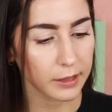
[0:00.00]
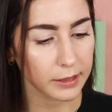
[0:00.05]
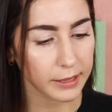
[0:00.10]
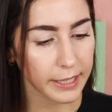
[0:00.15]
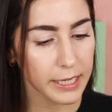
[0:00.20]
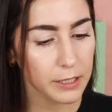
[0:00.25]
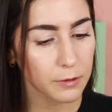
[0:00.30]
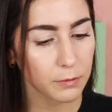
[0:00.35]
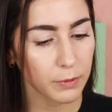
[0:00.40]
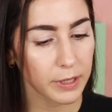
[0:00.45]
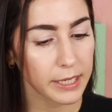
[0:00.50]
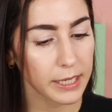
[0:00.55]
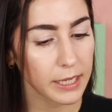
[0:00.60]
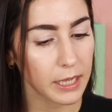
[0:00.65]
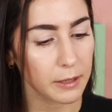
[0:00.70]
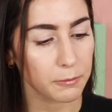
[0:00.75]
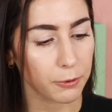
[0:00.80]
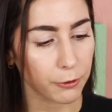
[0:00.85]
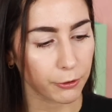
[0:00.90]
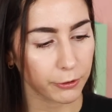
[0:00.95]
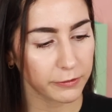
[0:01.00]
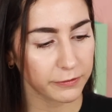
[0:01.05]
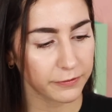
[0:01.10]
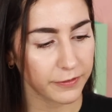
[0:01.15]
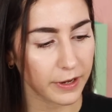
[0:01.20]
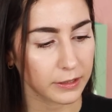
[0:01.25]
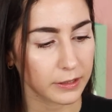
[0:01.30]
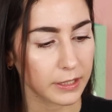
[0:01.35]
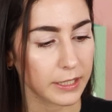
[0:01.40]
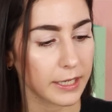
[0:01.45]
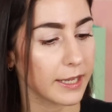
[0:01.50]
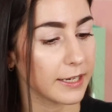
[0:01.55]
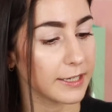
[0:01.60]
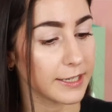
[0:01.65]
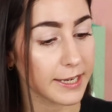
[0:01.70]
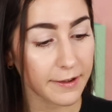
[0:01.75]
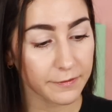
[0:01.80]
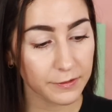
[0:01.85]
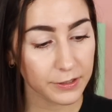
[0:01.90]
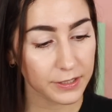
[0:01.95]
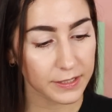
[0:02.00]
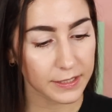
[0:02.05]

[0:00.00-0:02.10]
Lightweight and pore-friendly, never